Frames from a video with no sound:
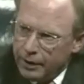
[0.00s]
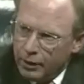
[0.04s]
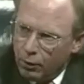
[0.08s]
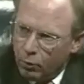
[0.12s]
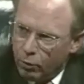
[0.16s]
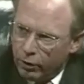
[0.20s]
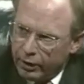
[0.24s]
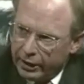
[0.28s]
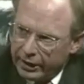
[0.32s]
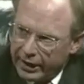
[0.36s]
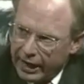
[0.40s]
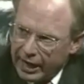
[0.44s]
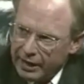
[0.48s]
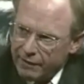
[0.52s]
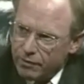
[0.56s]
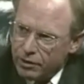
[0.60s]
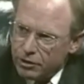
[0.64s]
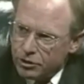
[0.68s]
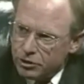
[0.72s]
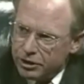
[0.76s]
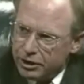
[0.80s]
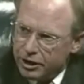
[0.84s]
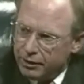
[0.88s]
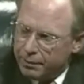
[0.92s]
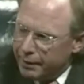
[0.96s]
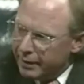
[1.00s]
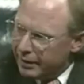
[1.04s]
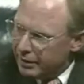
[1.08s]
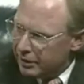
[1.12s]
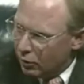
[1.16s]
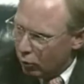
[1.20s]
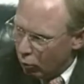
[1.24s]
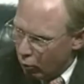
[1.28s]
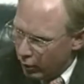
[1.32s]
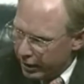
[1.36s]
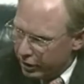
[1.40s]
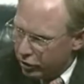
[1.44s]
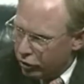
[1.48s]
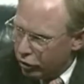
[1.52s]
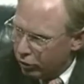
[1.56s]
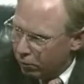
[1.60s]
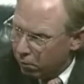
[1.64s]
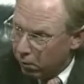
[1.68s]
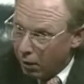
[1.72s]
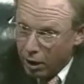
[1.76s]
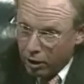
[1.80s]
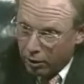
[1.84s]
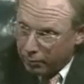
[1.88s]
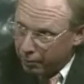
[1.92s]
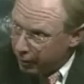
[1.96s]
Well, it gave us the opinion that we could
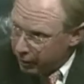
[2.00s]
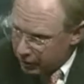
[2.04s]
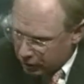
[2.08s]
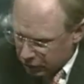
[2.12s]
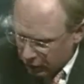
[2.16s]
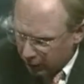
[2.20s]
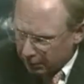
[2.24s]
block punts.